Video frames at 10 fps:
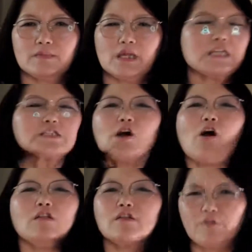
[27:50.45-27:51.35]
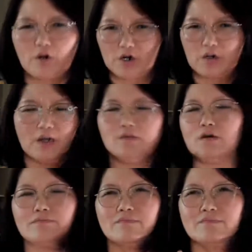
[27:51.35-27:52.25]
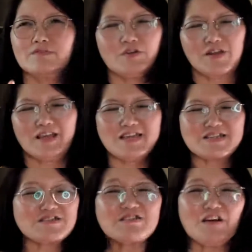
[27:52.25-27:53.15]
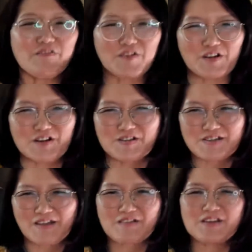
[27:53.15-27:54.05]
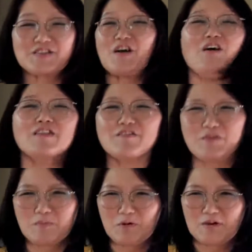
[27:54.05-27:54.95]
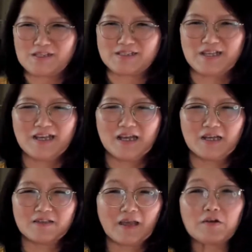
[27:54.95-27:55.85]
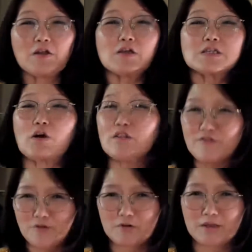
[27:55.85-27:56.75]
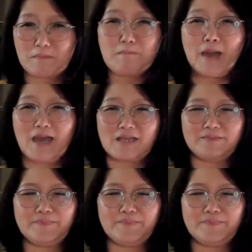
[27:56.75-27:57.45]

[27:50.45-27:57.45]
It's only for girls. No, sorry, it's not for girls. Taekwondo is only for boys. Taekwondo is only for men.